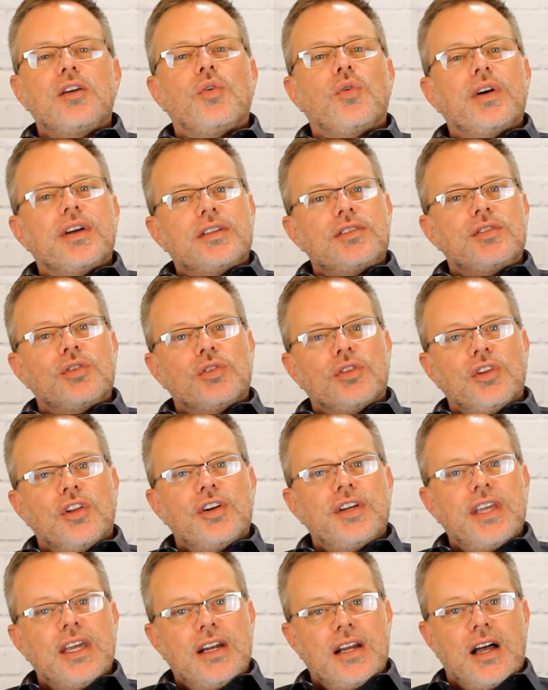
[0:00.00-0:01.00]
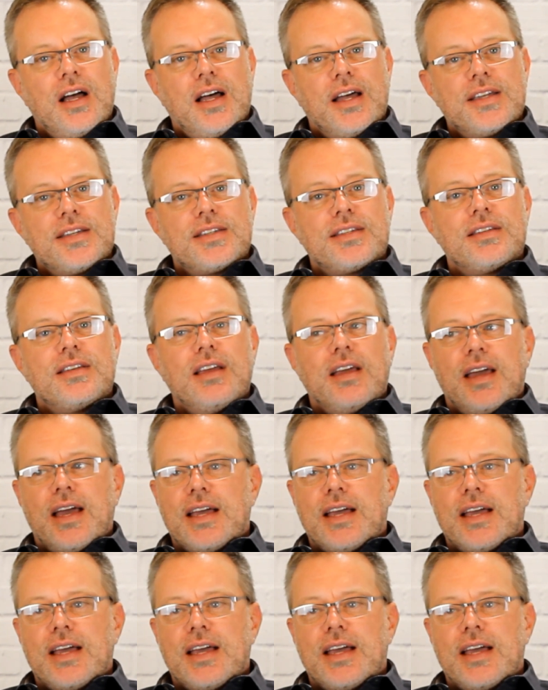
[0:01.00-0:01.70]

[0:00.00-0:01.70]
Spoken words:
going to look at us